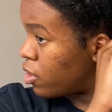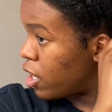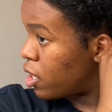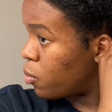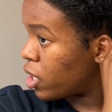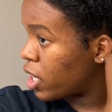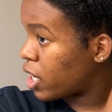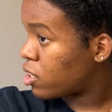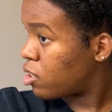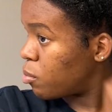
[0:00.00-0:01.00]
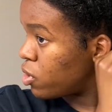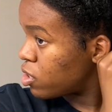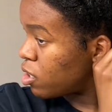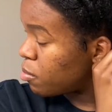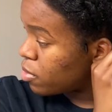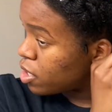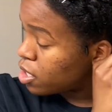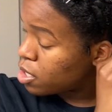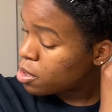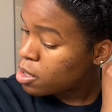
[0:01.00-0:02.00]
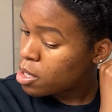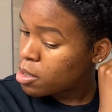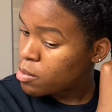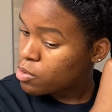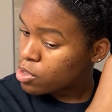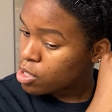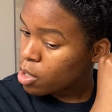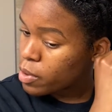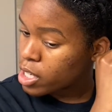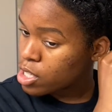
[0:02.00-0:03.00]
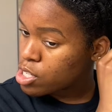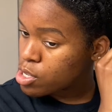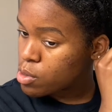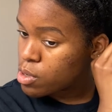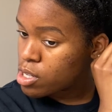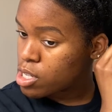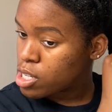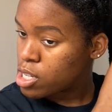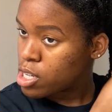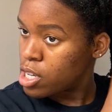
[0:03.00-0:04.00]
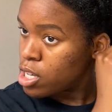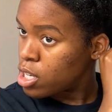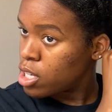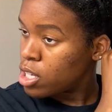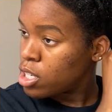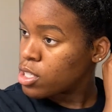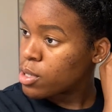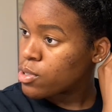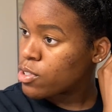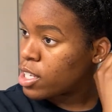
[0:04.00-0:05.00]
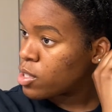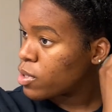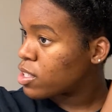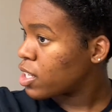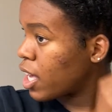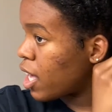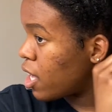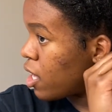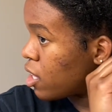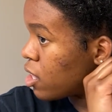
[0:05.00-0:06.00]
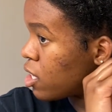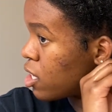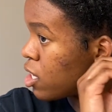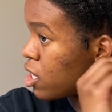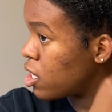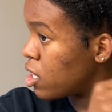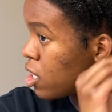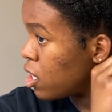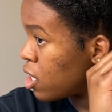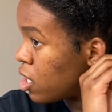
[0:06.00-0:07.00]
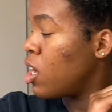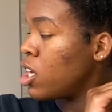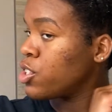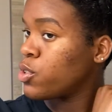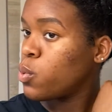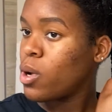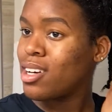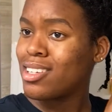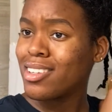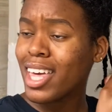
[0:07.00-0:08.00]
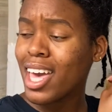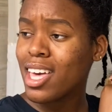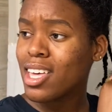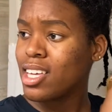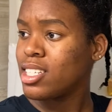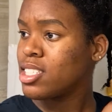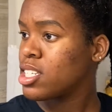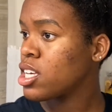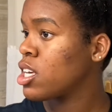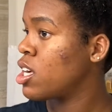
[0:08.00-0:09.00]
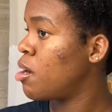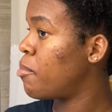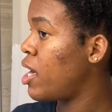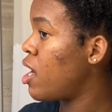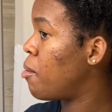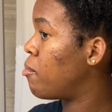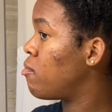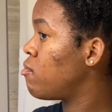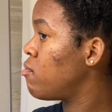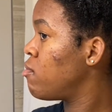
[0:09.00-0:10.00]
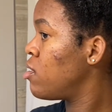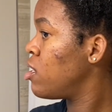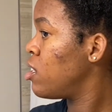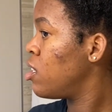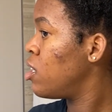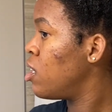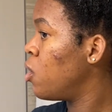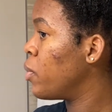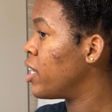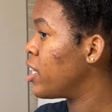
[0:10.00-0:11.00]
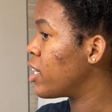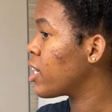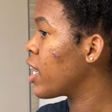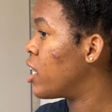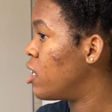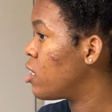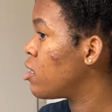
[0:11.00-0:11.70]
then when I get to the bottom, just going to 2-strand twist again. 12 and bam! We did it again.